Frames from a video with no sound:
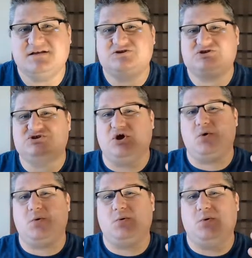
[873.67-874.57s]

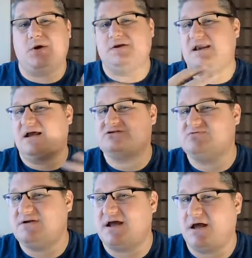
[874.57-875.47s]
So next
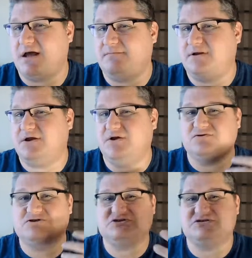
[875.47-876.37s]
one, I'm going to
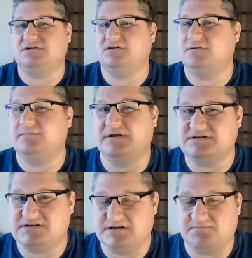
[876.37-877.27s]
go just a little
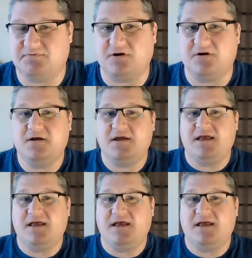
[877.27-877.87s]
bit deeper